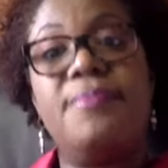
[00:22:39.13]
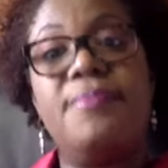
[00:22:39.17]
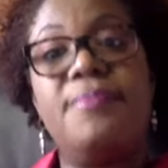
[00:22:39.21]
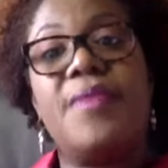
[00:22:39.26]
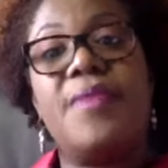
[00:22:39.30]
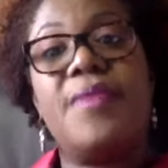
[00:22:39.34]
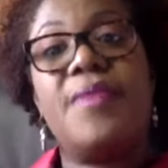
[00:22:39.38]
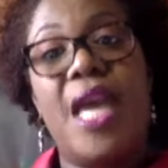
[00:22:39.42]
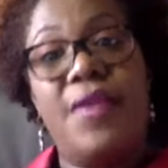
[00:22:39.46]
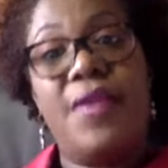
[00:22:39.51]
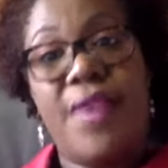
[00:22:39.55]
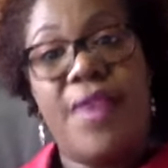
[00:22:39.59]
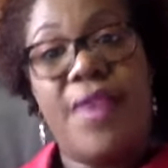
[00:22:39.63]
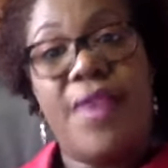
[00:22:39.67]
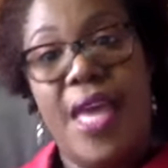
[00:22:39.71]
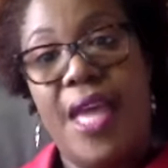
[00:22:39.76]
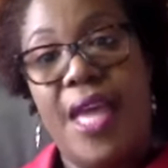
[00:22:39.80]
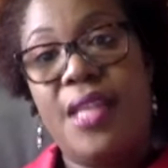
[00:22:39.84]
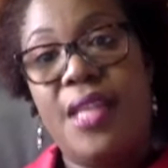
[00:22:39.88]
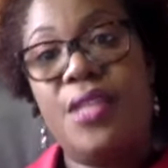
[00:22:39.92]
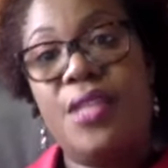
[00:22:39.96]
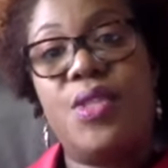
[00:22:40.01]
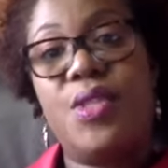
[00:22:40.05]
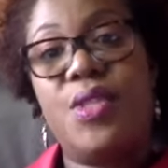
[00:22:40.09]
I've
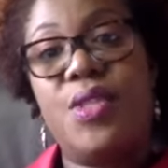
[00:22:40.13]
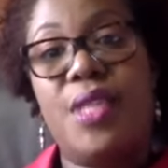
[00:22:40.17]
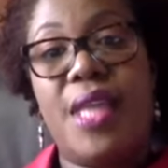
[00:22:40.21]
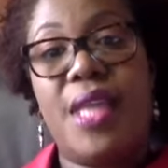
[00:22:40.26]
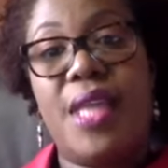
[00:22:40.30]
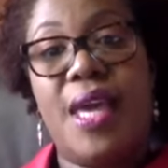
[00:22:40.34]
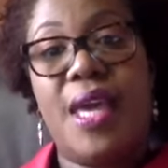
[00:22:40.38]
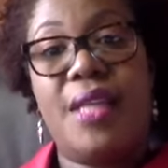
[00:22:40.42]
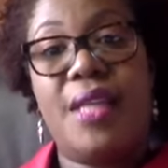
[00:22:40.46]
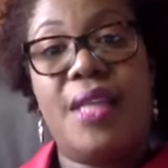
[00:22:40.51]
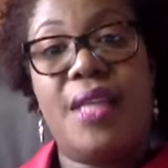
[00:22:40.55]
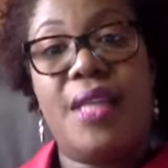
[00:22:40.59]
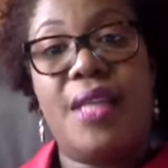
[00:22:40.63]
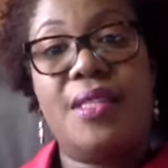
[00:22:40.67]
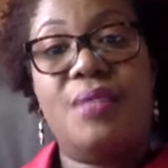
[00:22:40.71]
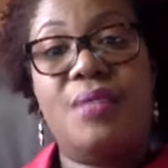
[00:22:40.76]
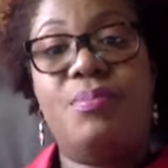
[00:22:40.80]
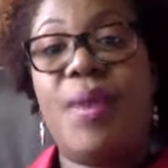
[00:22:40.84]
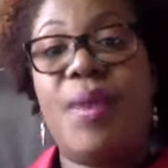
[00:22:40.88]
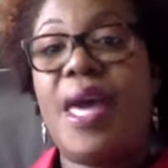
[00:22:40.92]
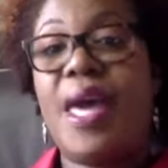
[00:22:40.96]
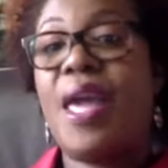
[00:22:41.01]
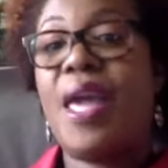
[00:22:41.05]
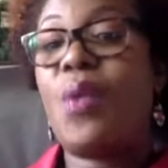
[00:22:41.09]
added to that.
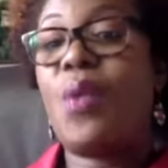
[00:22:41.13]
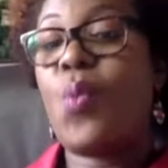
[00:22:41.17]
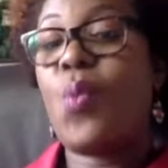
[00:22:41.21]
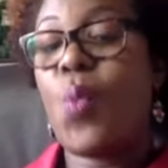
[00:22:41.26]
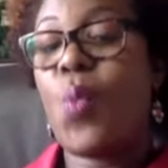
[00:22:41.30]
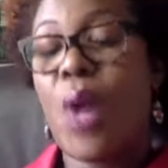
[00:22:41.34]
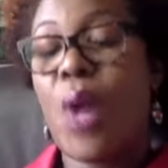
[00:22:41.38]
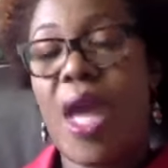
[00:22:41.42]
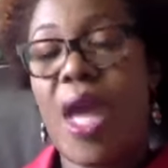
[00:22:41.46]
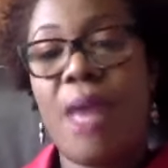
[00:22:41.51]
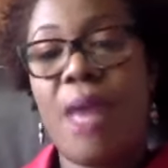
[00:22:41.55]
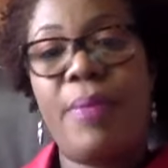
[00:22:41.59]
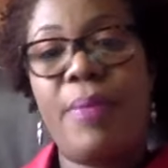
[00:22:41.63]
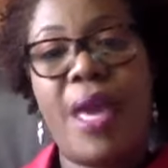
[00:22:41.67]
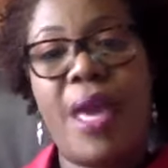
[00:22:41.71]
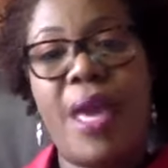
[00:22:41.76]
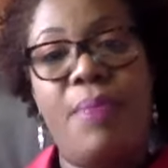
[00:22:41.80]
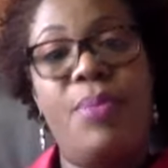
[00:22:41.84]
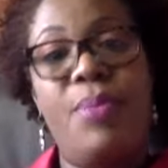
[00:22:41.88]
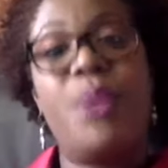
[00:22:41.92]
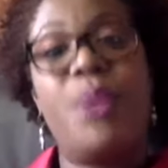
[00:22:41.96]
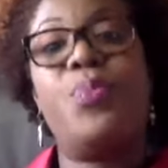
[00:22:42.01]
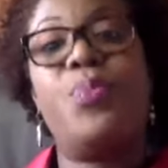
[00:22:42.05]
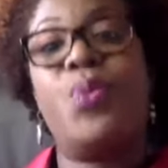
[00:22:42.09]
My why, my
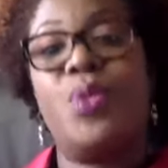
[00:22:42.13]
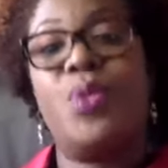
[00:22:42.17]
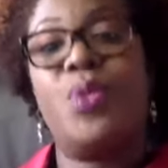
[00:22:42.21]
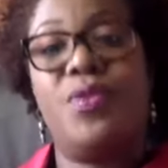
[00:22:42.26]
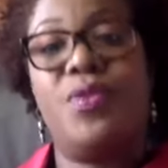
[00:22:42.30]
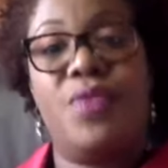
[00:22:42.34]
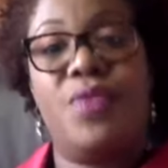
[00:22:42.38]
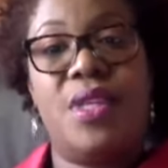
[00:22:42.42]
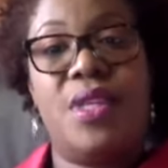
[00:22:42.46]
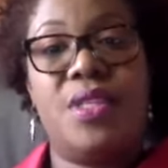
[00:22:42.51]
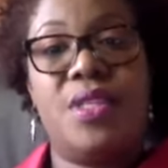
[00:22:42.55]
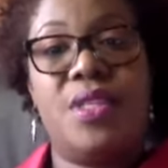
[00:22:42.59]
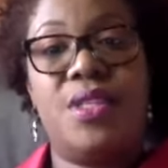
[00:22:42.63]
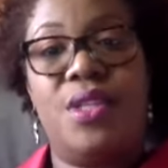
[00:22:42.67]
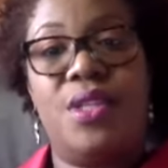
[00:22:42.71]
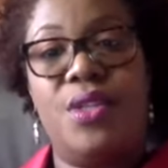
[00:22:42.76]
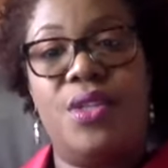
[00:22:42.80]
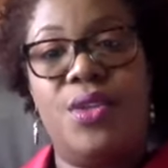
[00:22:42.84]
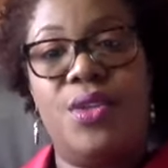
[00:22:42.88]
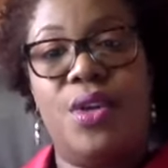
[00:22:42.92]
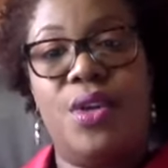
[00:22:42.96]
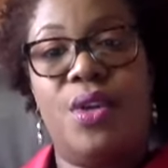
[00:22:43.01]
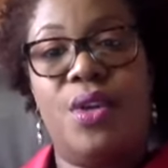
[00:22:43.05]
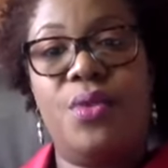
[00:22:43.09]
big motivation
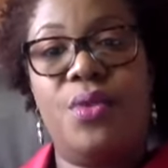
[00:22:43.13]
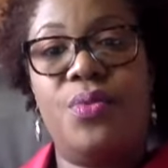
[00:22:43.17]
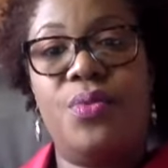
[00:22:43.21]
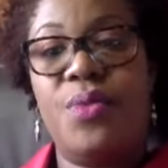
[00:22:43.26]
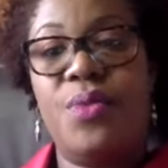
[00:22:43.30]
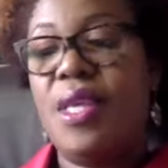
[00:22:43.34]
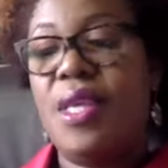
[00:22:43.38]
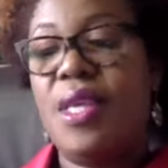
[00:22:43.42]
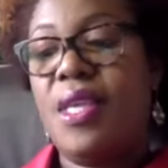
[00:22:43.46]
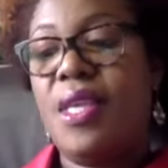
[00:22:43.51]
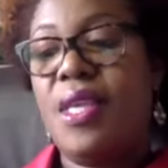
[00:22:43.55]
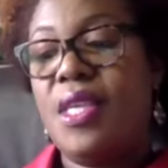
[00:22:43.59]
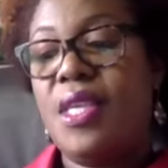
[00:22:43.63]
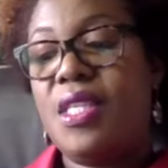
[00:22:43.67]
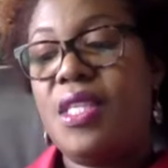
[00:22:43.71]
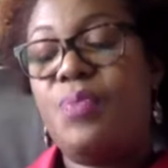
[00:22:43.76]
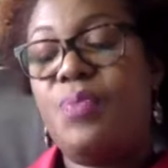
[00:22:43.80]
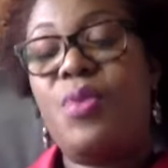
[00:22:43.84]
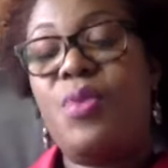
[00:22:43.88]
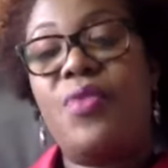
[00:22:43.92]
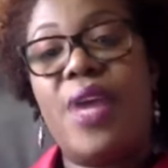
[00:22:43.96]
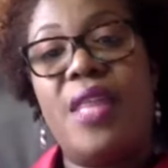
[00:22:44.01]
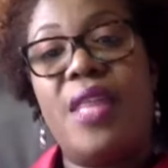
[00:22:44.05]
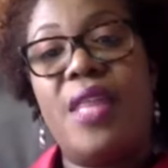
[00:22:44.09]
now is to
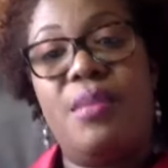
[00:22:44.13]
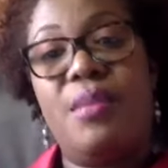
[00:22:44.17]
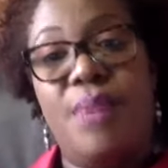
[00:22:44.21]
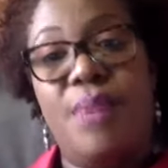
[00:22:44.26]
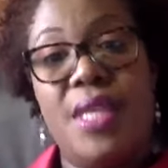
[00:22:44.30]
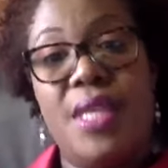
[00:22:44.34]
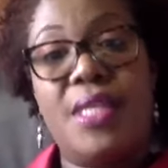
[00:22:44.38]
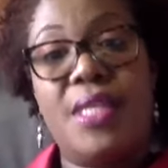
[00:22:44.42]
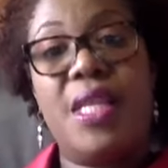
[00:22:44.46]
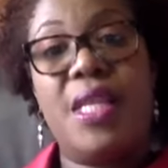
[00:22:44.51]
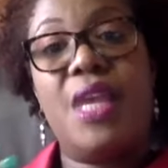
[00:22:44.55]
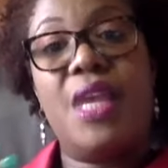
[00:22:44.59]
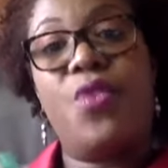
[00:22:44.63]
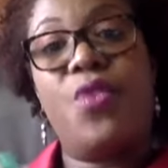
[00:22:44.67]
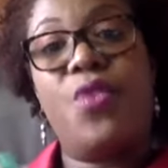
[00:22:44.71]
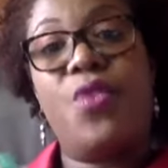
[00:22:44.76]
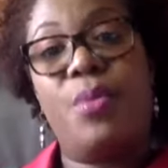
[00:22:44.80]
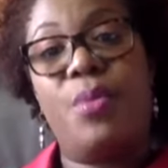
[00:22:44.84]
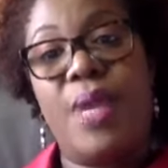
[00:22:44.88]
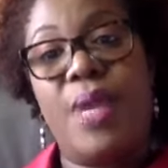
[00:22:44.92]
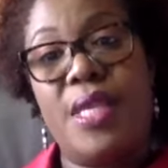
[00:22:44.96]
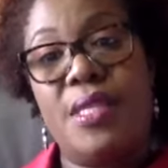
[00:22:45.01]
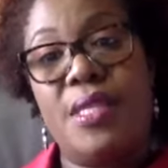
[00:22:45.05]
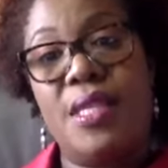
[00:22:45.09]
provide the best life for
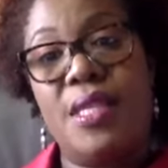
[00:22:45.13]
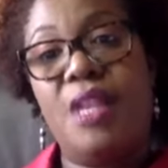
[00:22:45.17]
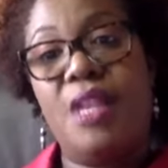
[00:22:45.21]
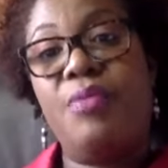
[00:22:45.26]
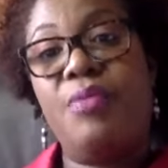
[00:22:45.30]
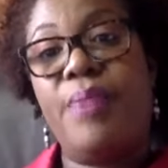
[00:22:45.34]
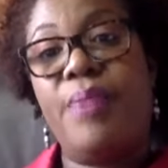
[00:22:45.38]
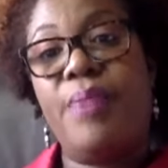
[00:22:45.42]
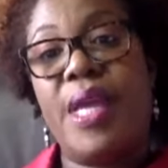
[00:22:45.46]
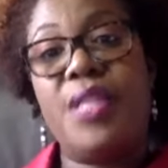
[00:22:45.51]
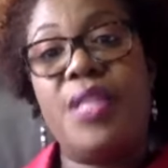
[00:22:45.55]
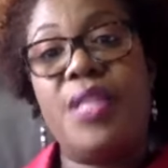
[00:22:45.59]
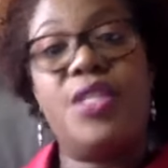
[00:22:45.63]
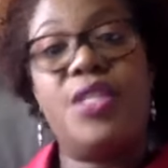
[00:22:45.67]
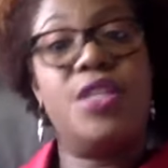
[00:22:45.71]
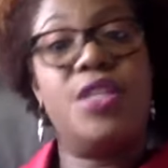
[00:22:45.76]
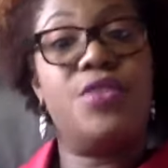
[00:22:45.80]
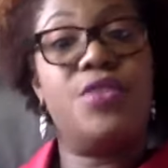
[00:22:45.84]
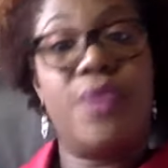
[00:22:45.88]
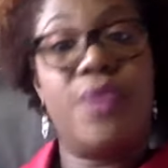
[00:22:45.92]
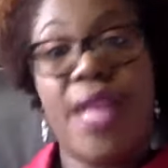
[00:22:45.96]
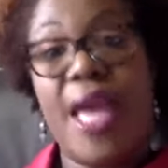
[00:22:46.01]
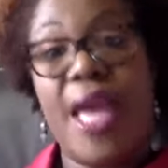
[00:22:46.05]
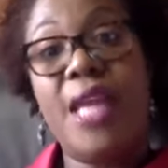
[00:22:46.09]
myself, my
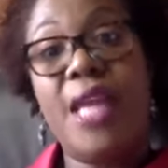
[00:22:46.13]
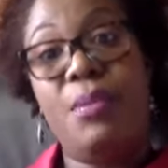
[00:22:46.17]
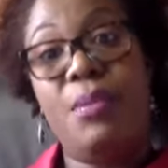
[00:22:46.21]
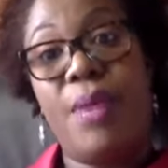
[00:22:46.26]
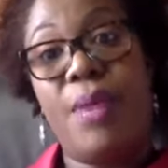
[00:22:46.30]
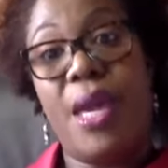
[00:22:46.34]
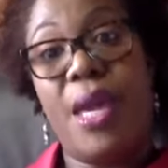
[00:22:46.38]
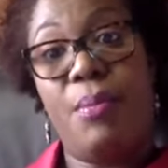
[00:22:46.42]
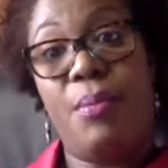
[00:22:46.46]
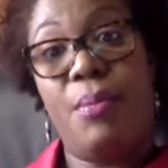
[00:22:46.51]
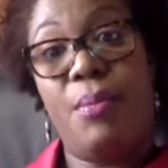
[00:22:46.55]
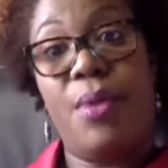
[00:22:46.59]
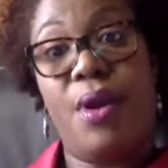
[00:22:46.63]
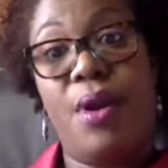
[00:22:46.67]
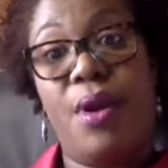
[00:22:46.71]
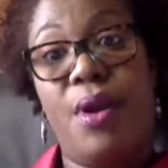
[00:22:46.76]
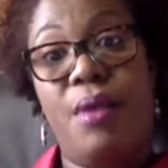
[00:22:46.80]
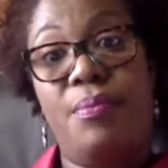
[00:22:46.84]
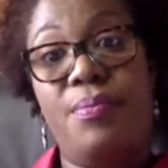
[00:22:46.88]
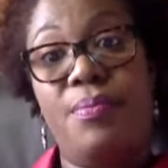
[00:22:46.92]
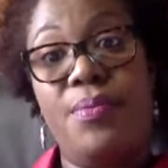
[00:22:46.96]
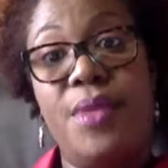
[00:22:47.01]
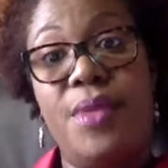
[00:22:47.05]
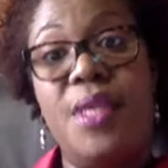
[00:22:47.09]
children, and my
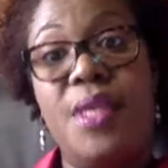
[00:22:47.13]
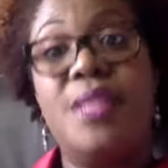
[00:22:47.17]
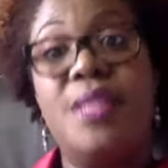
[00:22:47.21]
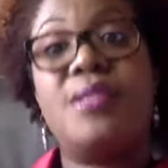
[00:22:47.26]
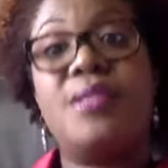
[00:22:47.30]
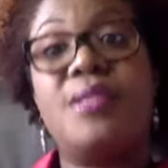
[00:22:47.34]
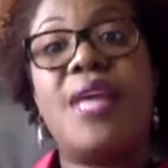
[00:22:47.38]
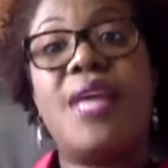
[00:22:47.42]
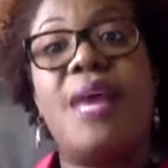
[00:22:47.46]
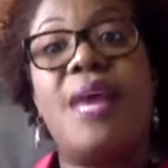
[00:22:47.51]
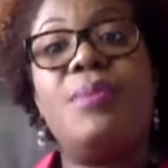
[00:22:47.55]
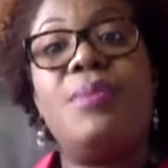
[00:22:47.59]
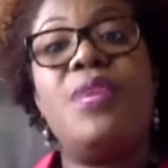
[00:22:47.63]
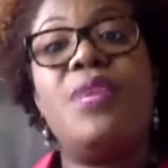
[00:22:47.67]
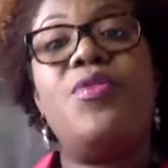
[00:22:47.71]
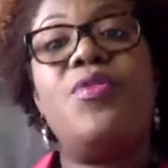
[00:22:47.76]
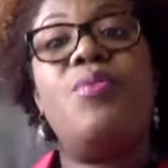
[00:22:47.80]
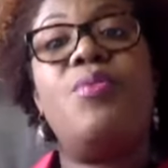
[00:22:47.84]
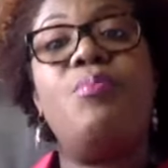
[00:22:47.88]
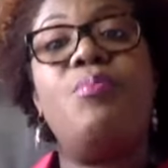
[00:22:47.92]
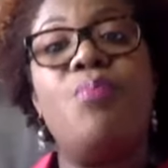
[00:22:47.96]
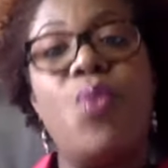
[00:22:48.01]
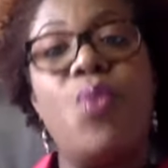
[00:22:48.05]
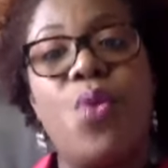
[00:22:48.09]
mom. So I'm even
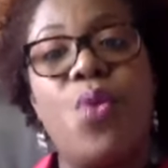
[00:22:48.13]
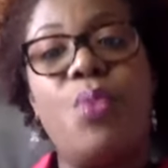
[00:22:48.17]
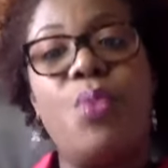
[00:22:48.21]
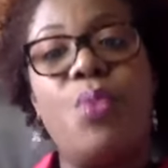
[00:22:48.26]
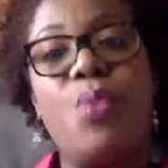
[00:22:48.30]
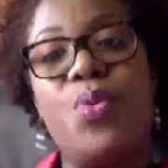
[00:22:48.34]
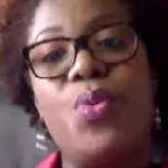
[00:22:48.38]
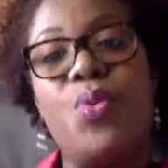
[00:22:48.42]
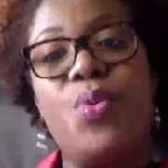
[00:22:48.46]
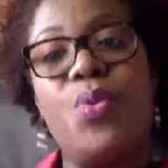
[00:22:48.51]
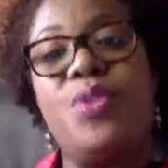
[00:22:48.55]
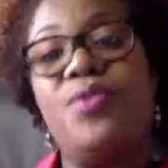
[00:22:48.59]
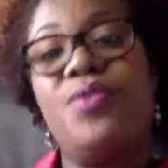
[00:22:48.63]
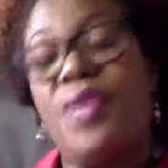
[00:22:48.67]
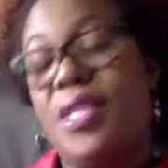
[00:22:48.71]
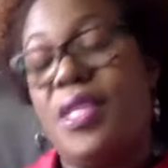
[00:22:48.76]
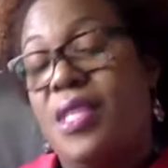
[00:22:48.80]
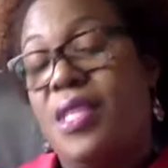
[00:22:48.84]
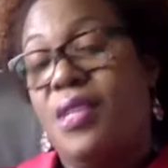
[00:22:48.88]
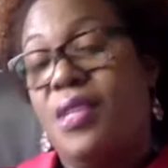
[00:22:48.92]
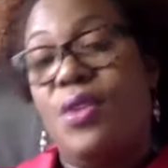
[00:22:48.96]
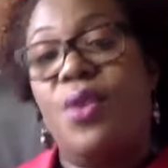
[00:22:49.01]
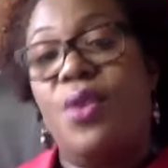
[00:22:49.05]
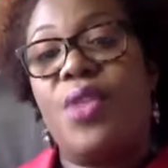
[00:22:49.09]
more
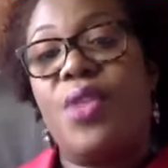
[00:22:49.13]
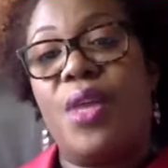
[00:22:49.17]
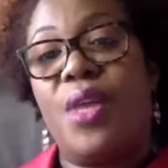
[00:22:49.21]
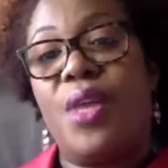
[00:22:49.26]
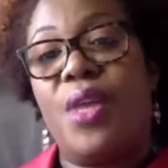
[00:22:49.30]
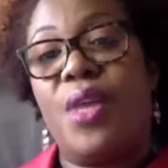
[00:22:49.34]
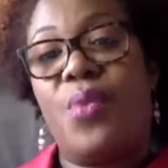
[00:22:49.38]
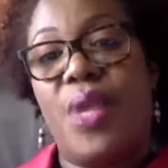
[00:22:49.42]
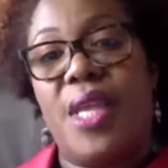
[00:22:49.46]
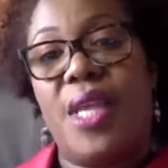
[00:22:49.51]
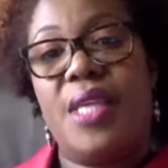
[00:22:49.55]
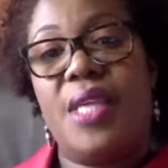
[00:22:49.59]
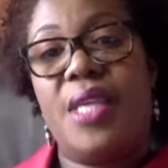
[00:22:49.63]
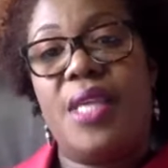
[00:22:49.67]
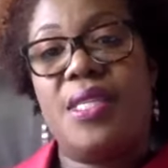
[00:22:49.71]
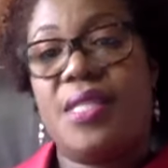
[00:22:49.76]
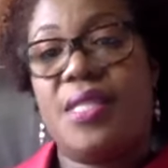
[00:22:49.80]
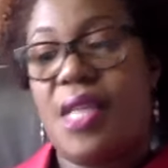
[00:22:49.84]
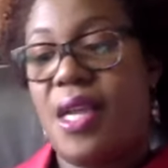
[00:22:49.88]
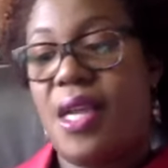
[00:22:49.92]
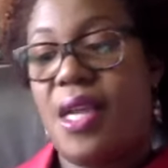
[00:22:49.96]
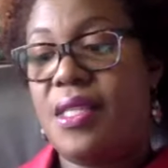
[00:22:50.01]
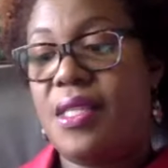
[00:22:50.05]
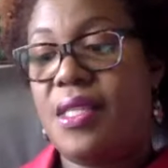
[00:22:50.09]
motivated now than when I
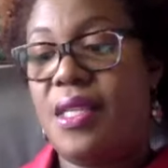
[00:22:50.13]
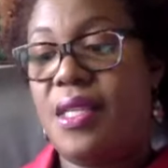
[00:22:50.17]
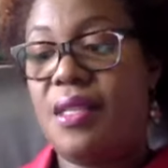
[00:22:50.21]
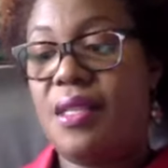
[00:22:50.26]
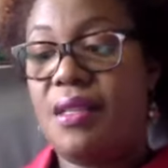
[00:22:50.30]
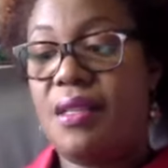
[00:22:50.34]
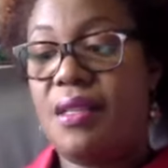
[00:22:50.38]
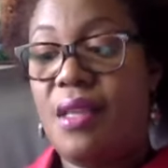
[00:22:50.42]
started.